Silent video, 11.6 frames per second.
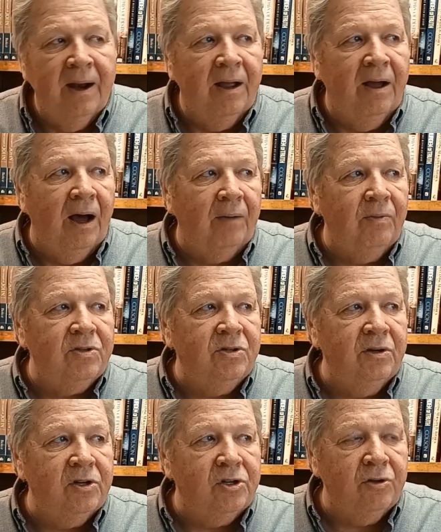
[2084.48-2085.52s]
God was
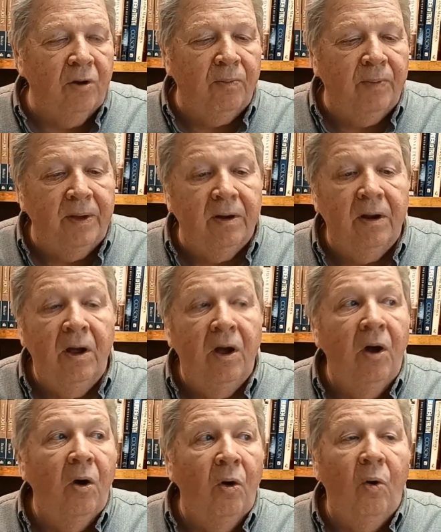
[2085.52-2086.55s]
going to show Peter
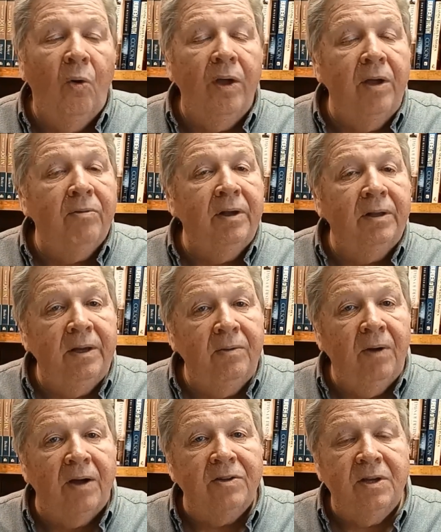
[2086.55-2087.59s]
who he really
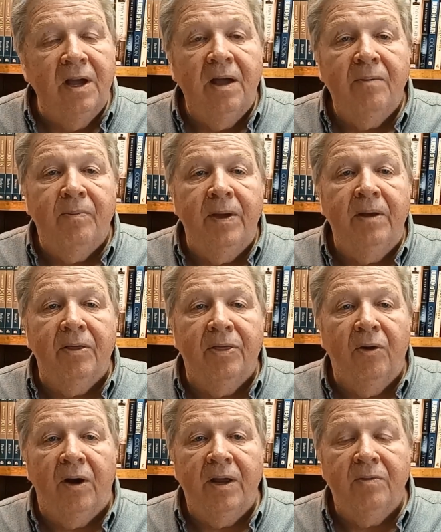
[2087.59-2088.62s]
was. Peter
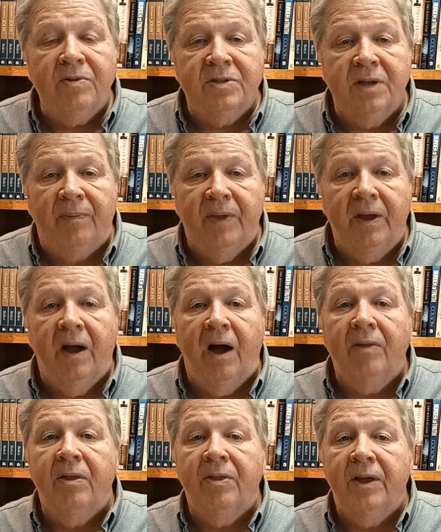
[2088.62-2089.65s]
thought he was something
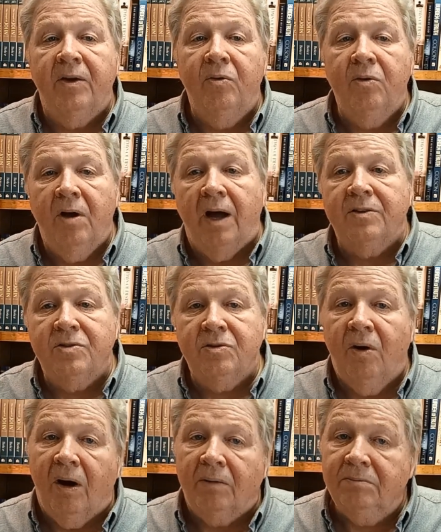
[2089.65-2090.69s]
other than who God
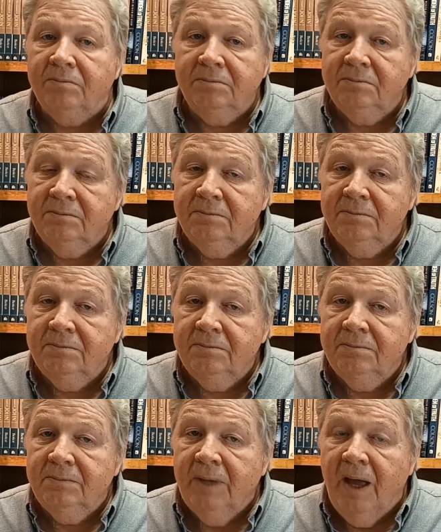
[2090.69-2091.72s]
saw.
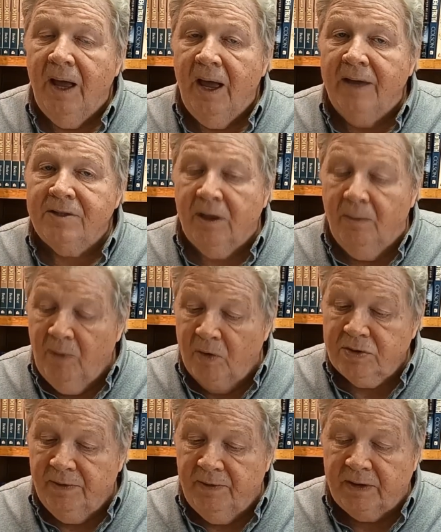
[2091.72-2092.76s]
And so
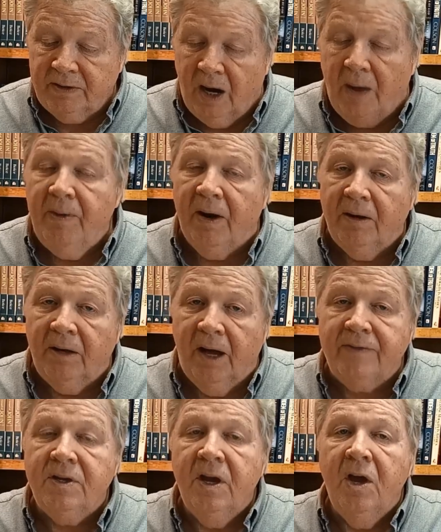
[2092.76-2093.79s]
most of our time in our
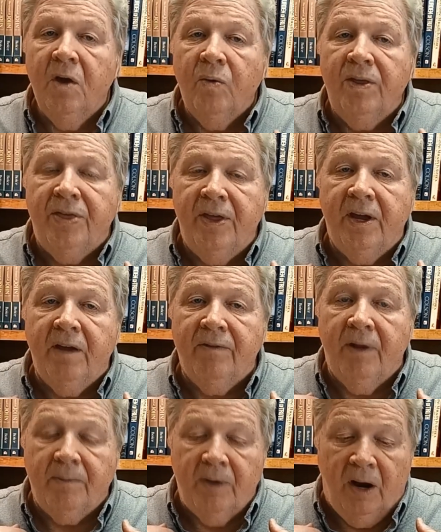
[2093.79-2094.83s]
lives, we think of
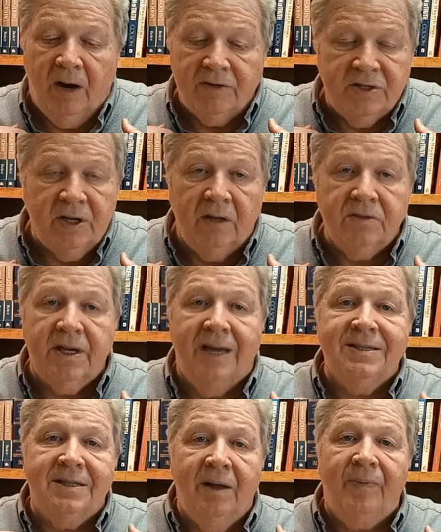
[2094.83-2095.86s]
um, ourselves
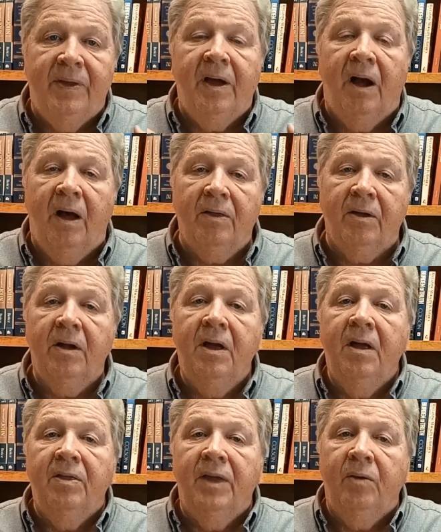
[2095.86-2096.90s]
as something other
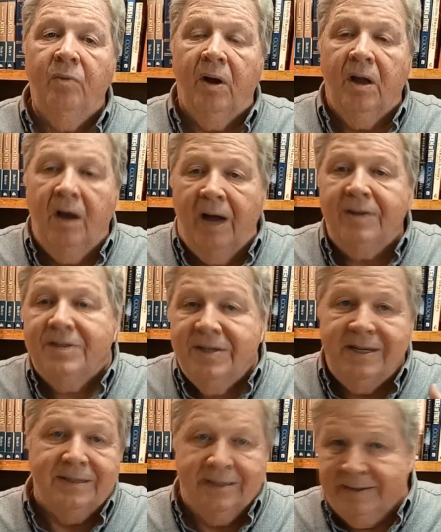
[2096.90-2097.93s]
than what God
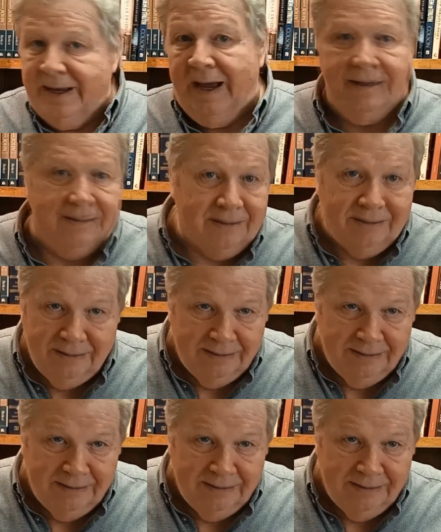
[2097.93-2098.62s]
sees us as.